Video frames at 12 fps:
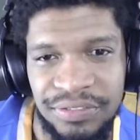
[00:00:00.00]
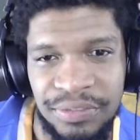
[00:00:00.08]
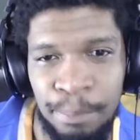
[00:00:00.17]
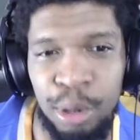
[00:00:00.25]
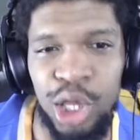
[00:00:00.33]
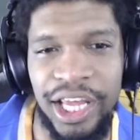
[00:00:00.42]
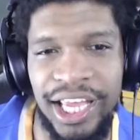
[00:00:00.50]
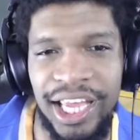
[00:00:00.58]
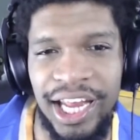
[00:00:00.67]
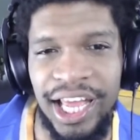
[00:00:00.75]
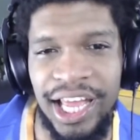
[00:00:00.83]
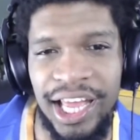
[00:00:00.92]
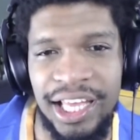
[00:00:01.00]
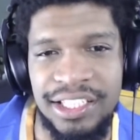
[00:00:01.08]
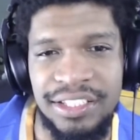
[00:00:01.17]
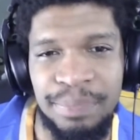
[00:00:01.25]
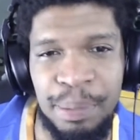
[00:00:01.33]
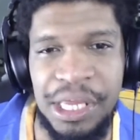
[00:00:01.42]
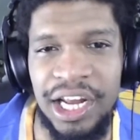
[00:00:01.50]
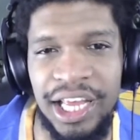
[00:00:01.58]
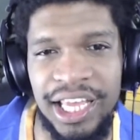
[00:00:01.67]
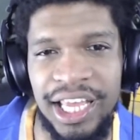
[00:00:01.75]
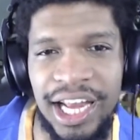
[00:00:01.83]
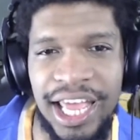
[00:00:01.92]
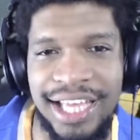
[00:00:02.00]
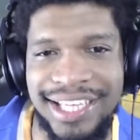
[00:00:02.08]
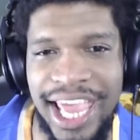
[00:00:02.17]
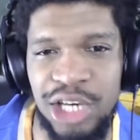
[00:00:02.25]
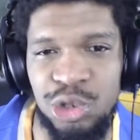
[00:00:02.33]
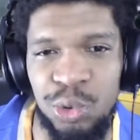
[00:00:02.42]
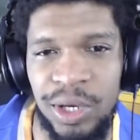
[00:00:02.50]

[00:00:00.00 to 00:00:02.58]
Bullet head ass, peanut head ass, cashew